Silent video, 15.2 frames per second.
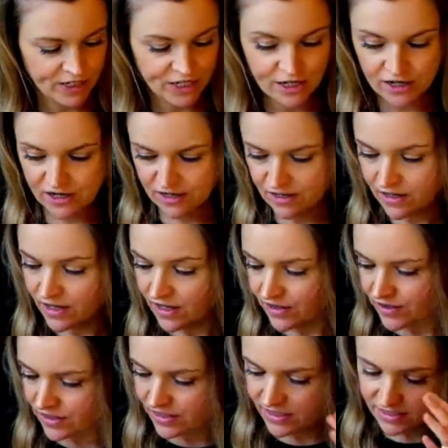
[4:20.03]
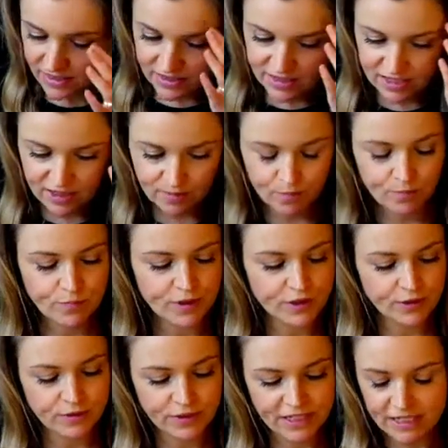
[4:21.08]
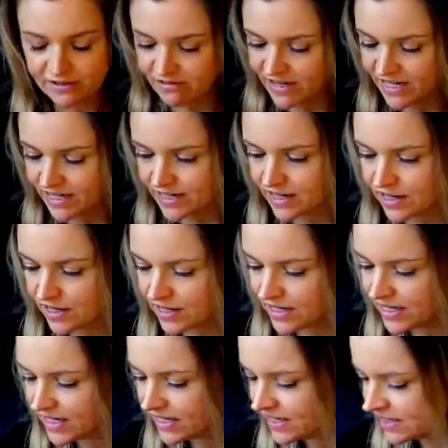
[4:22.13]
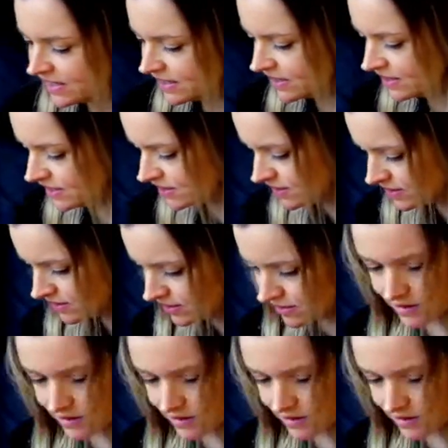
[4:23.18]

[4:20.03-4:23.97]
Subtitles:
yarn. The bluey grey yarn is,